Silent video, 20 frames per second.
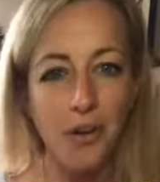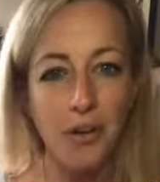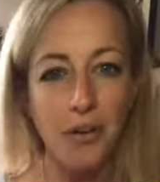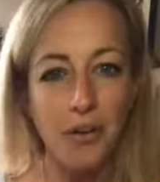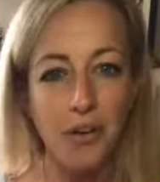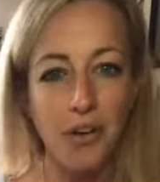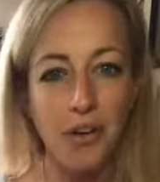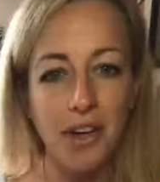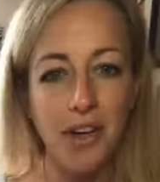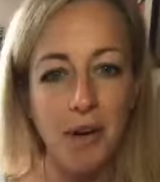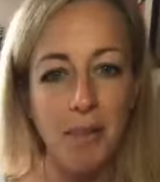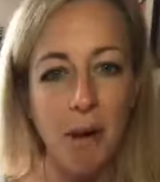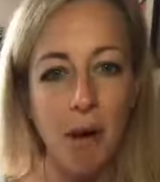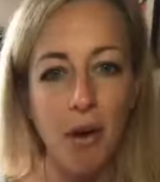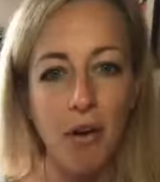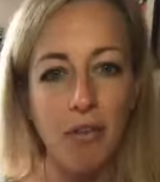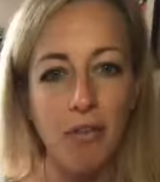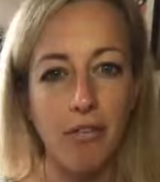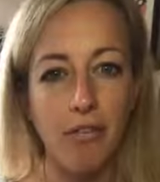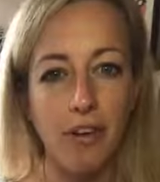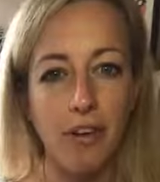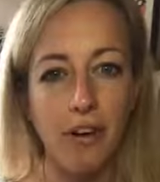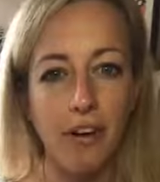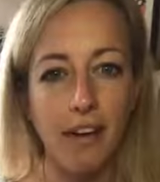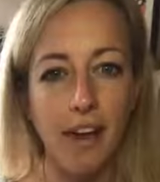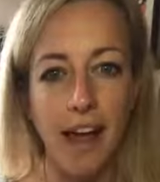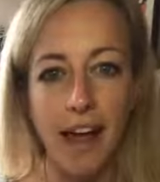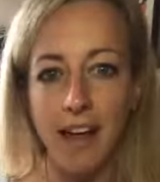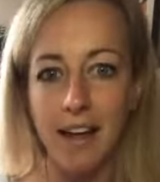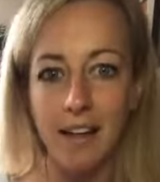you're learning about for
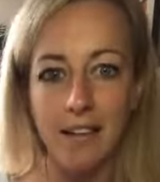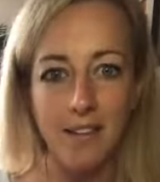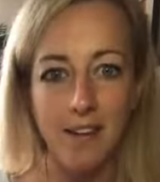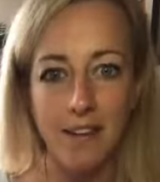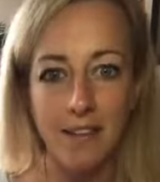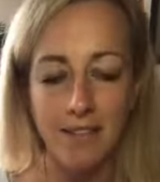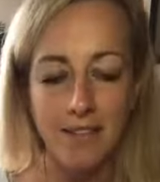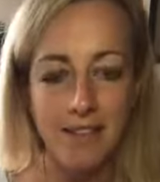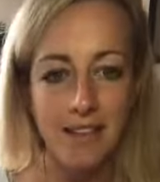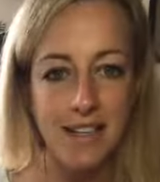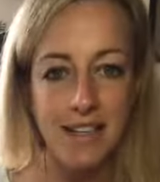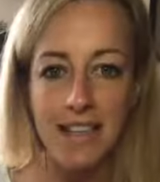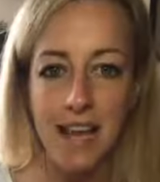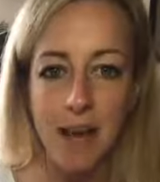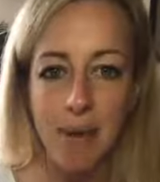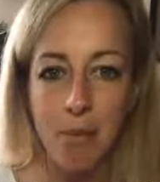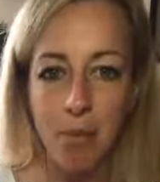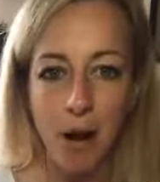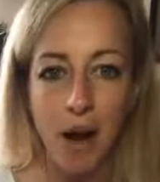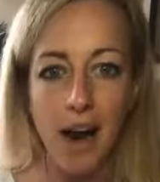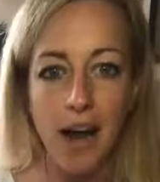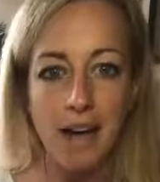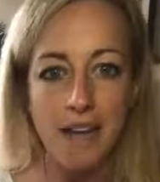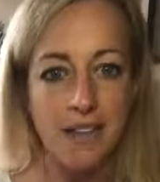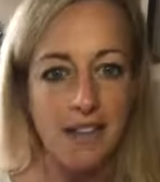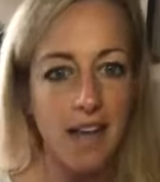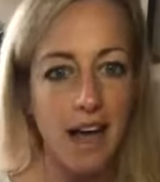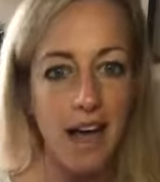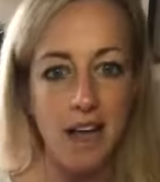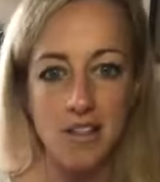like the same
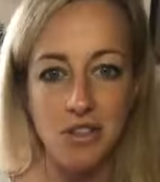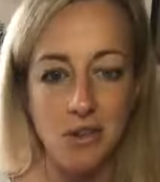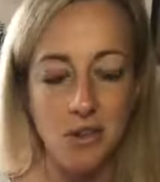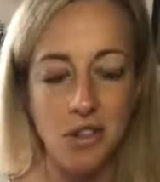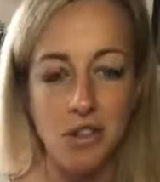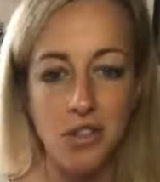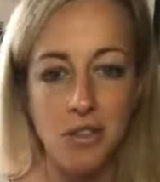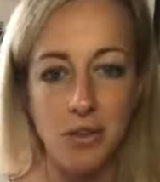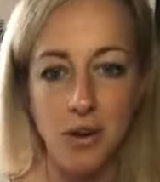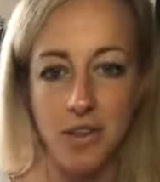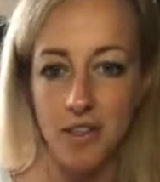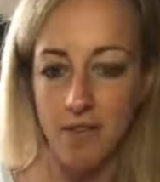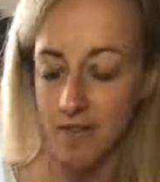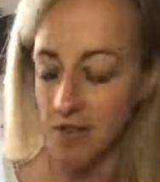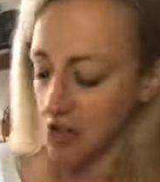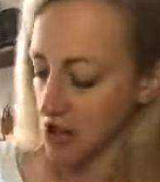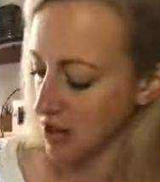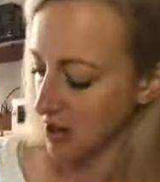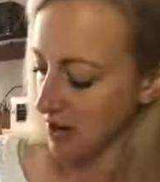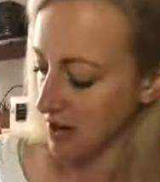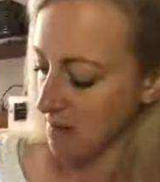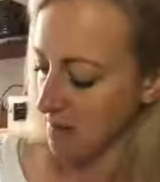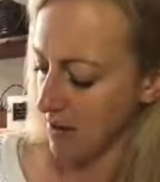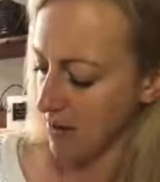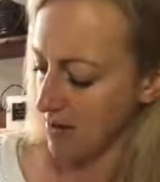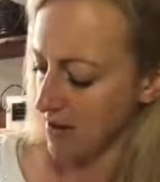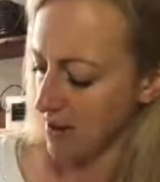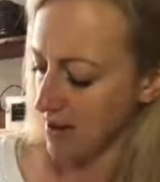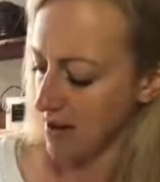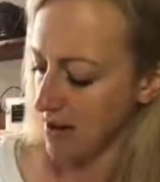price as you could join the visionary
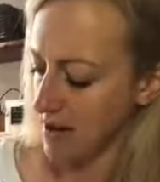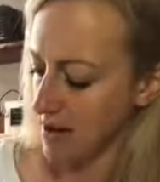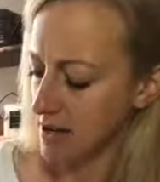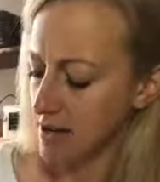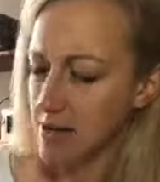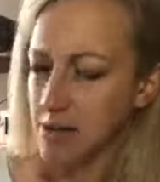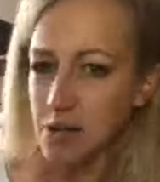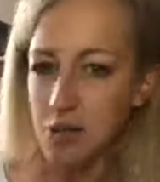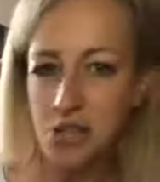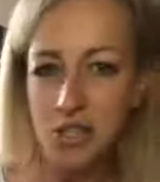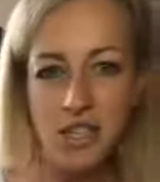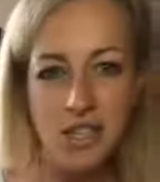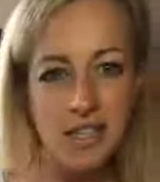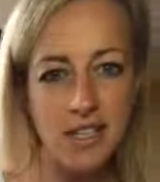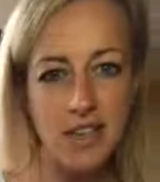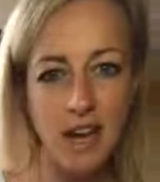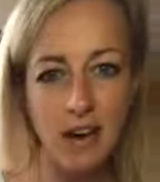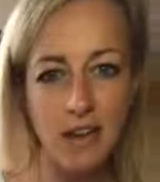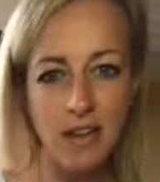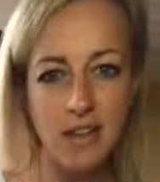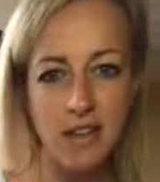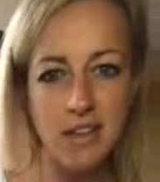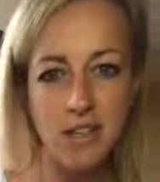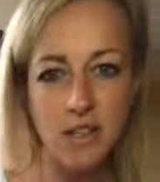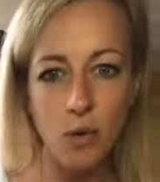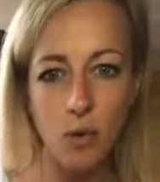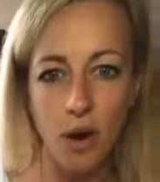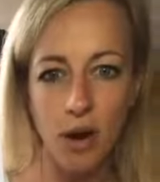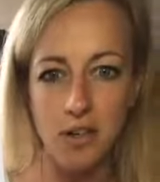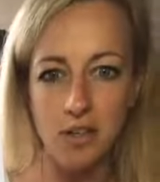method. So she's down in this
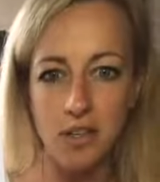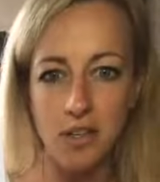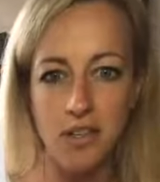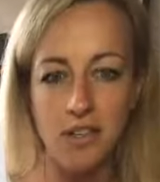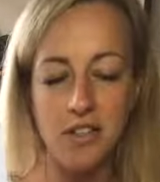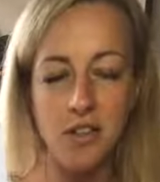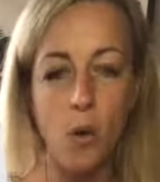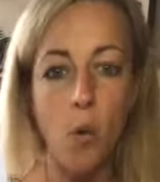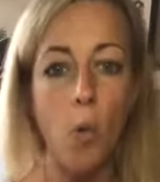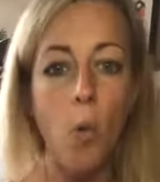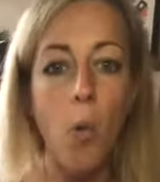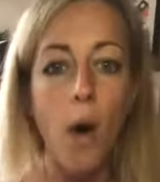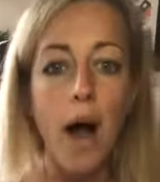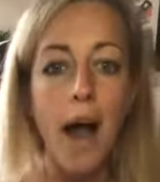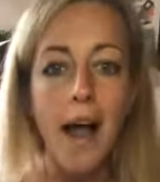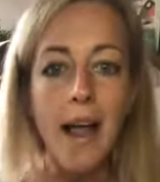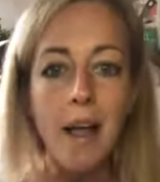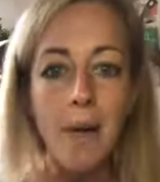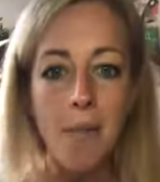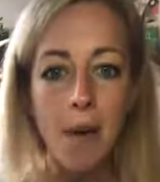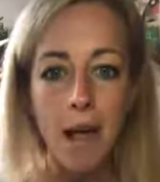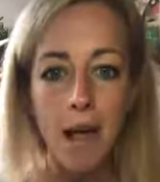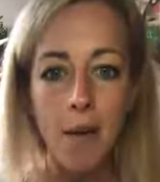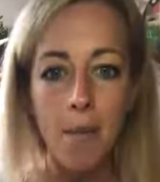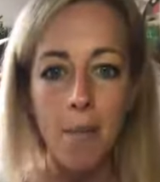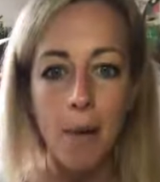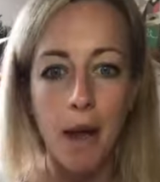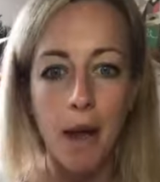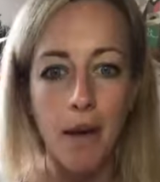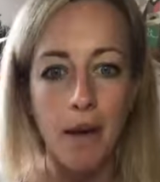quadrant. So why am I
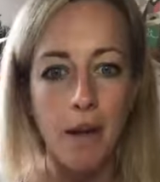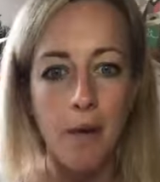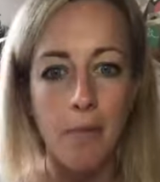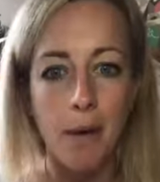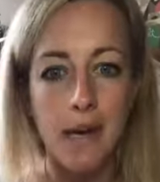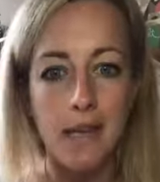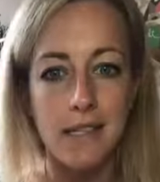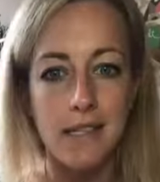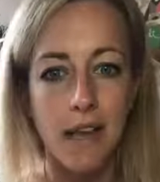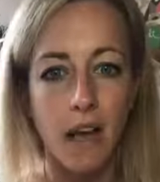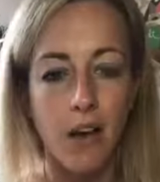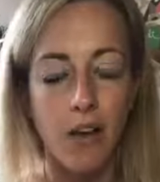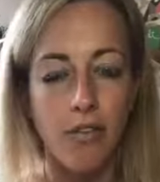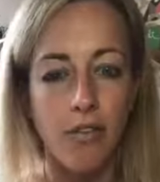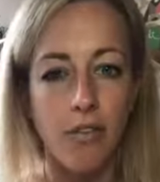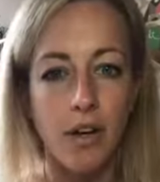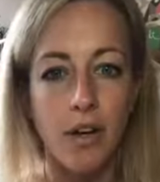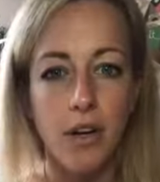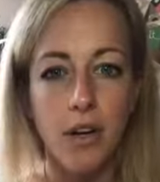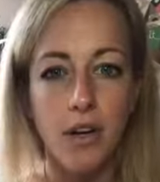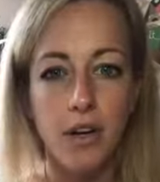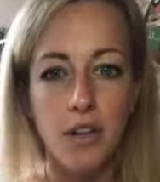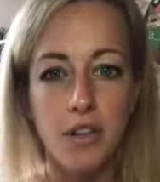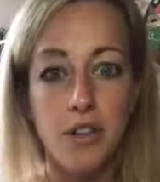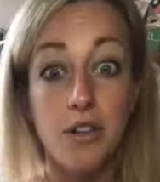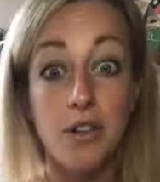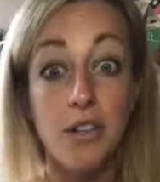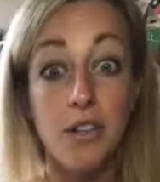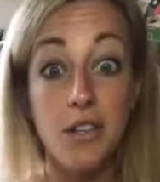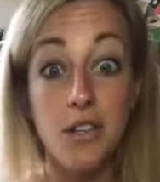comparing myself
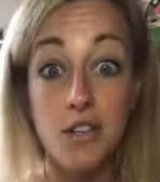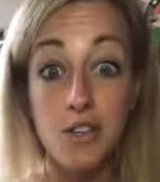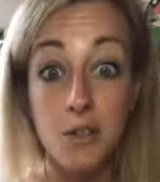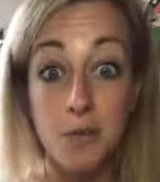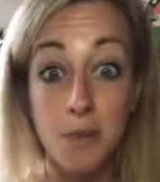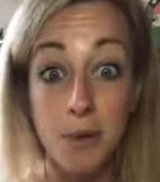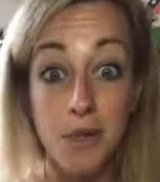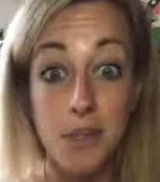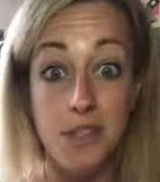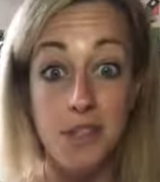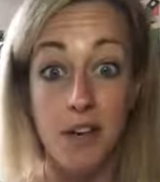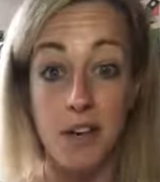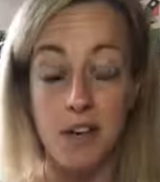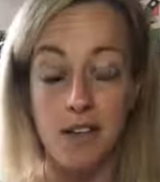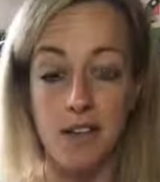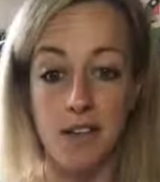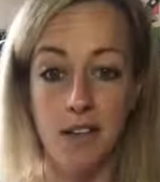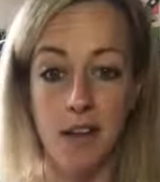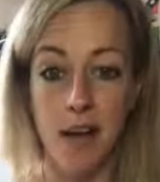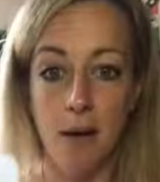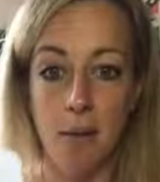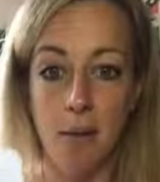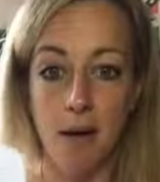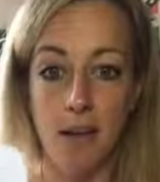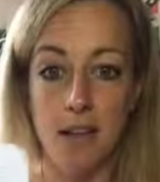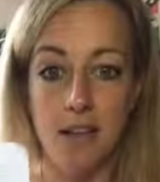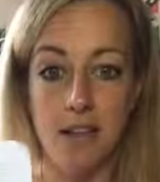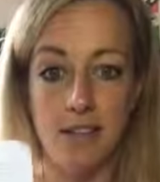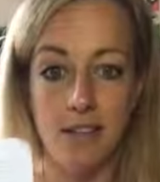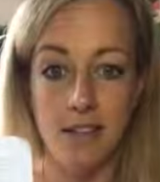to these superstar
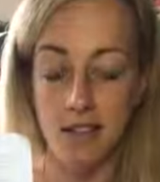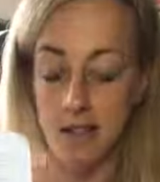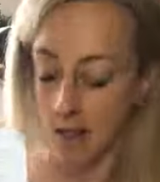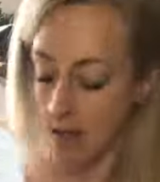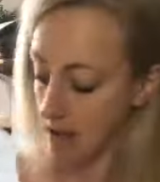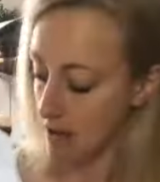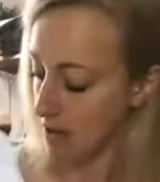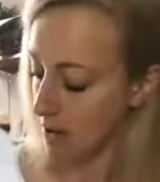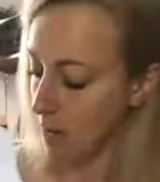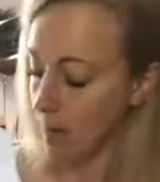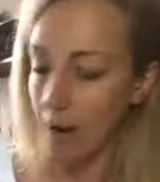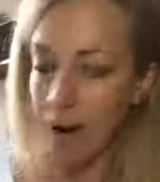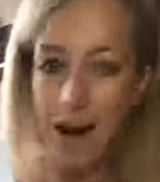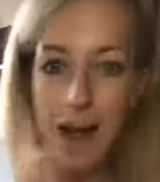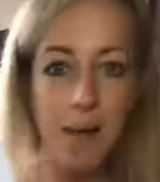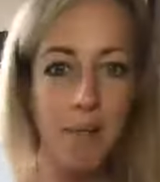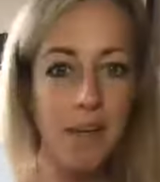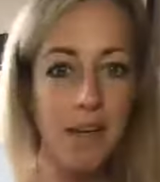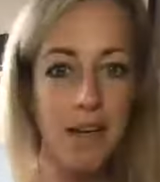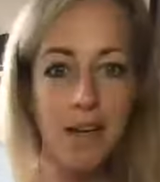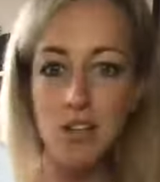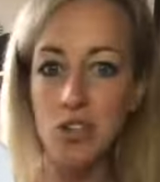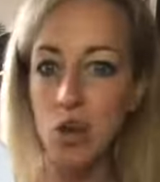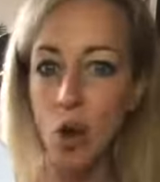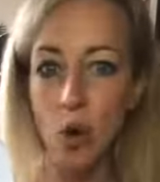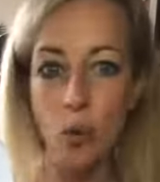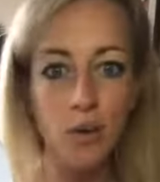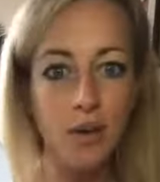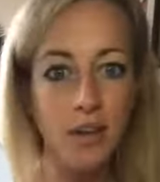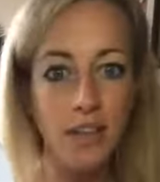celebrities when I'm in a
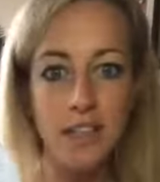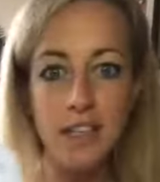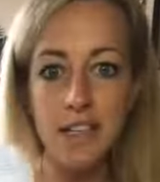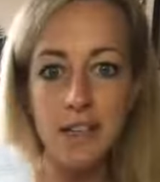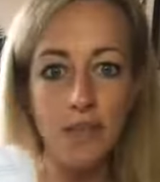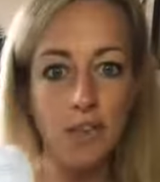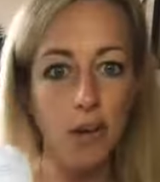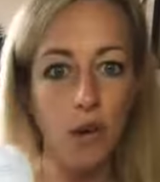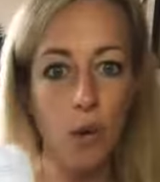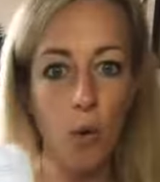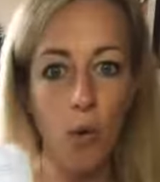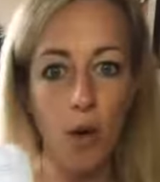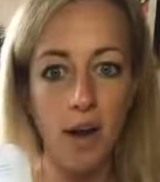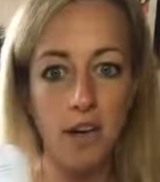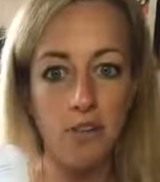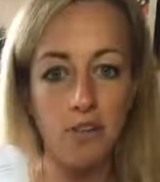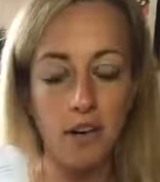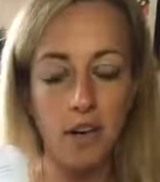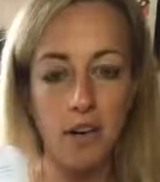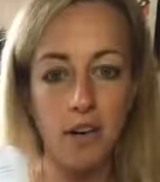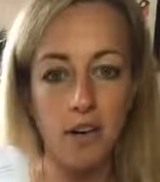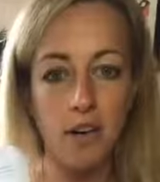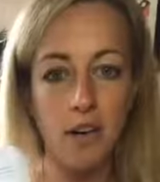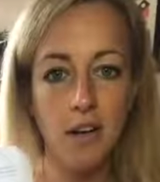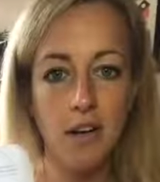totally different quadrant?